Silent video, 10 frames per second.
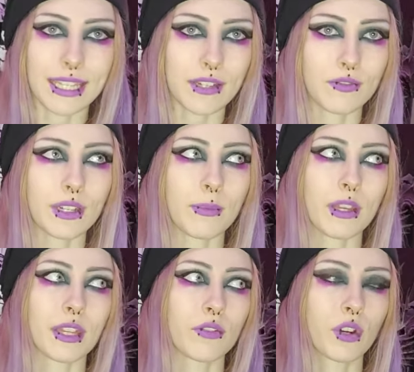gift. I'm not
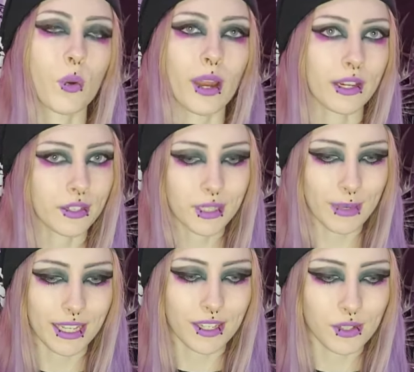like required to
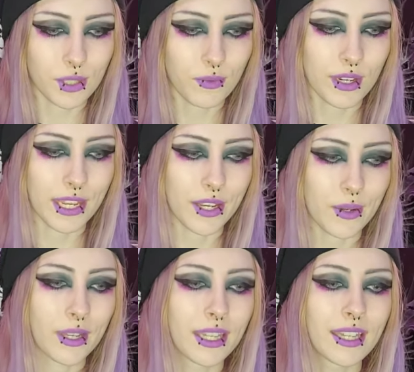make a YouTube video
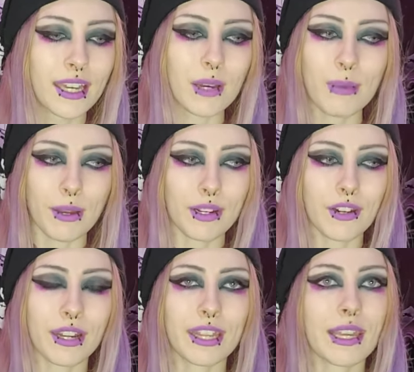about it
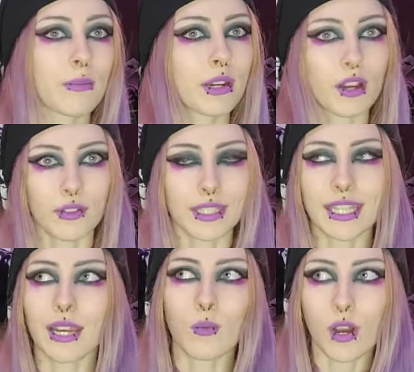or anything, but
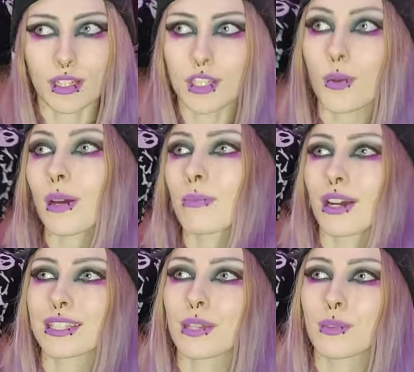obviously I want to
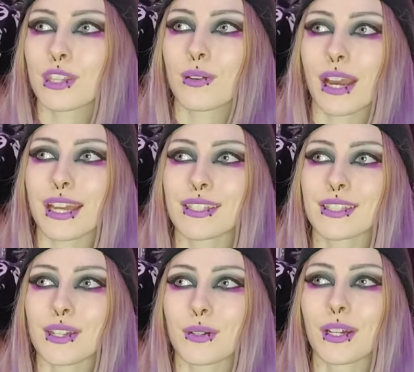unbox it with you guys,
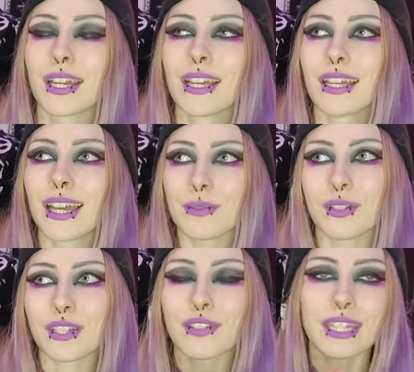so I'm
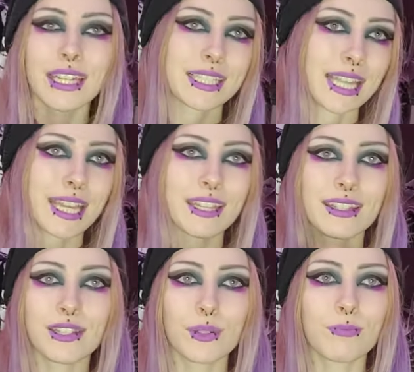really, really excited.
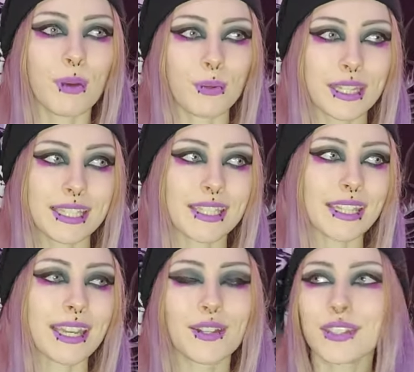Little bonus
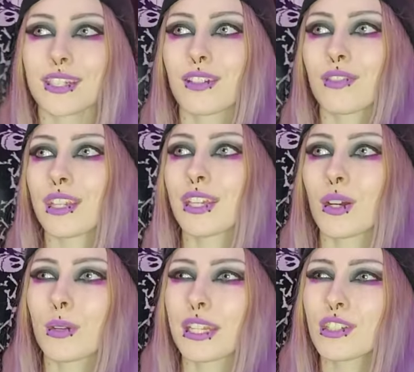Killstar video,
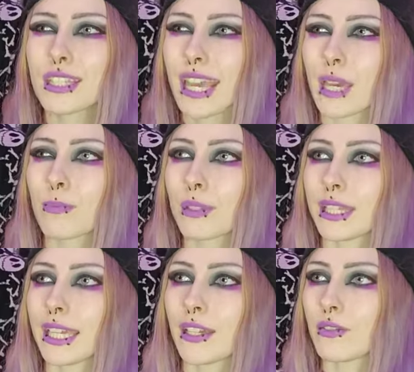and I just can't
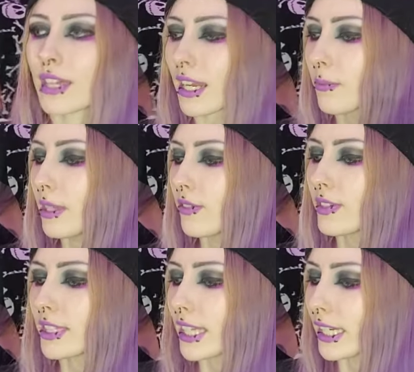believe that I'm
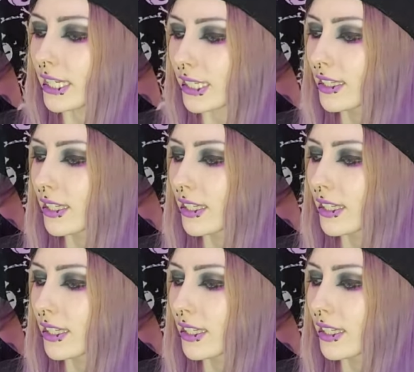even like